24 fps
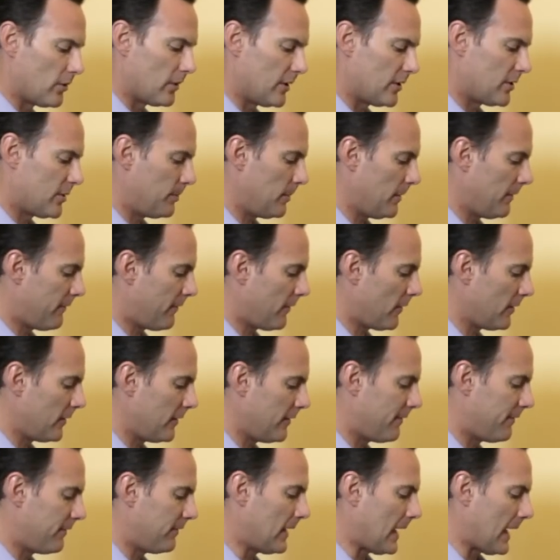They should be fairly
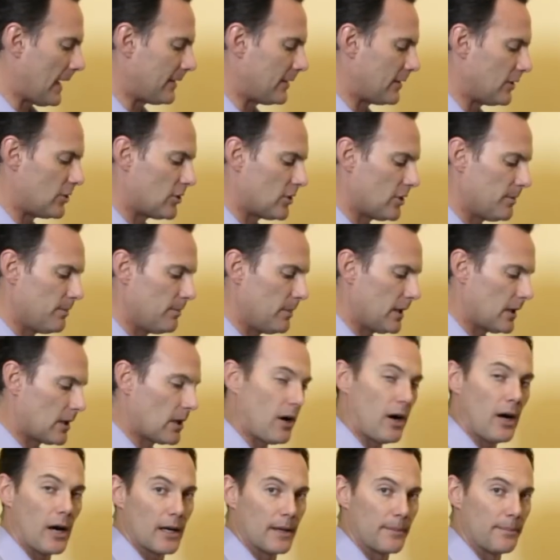flat. They shouldn't be
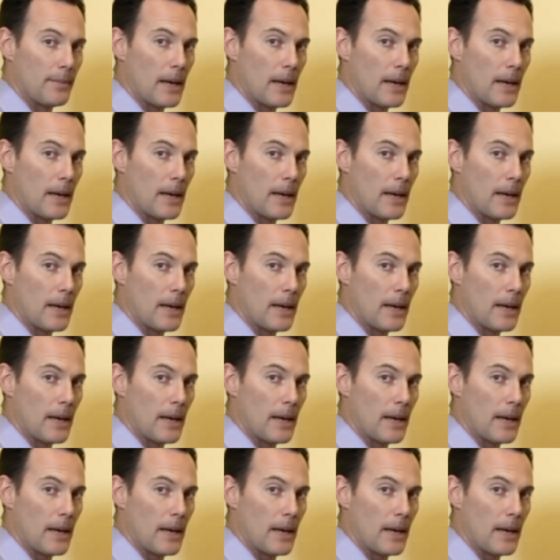cocked